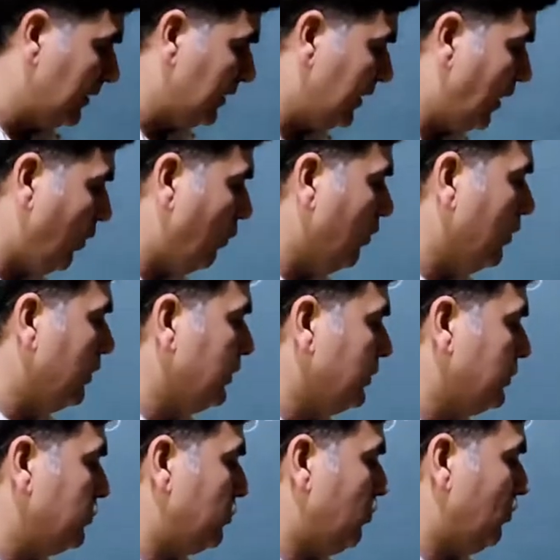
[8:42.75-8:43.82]
Now,
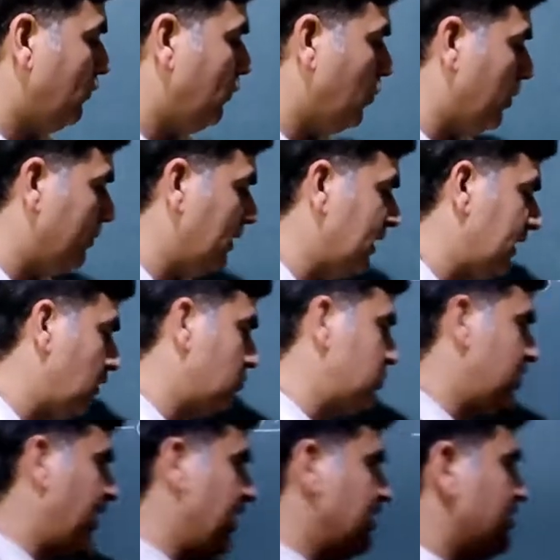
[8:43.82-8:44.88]
so formula now
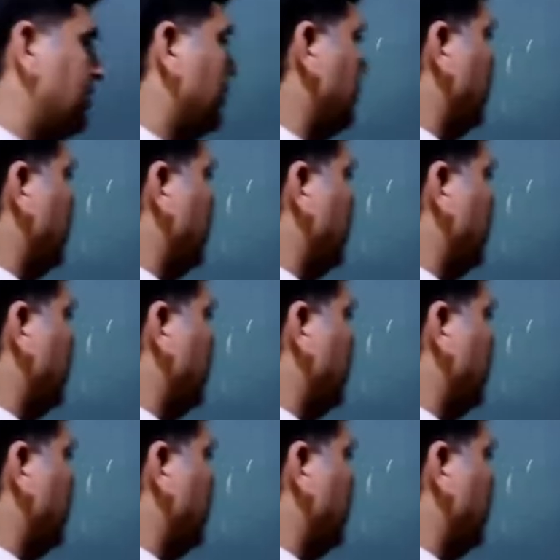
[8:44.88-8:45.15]
change.